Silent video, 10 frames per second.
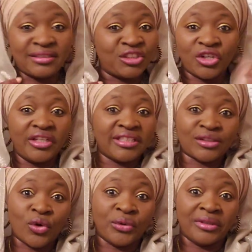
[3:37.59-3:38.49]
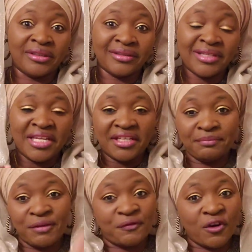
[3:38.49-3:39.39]
journey is going
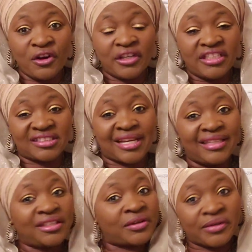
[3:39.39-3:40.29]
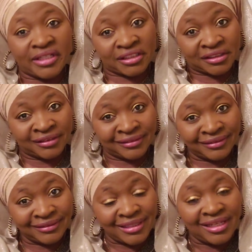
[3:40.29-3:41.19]
before he started the creation.
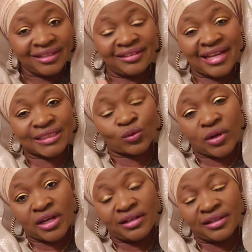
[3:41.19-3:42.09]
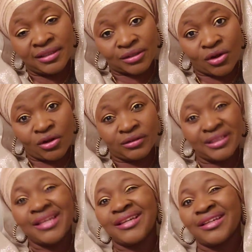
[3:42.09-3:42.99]
That's what is
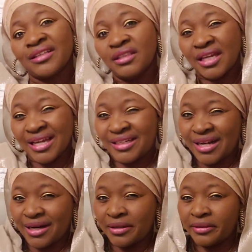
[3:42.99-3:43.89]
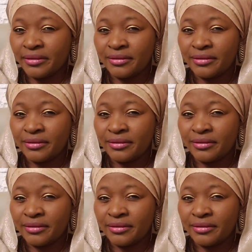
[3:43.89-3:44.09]
called the Qadar.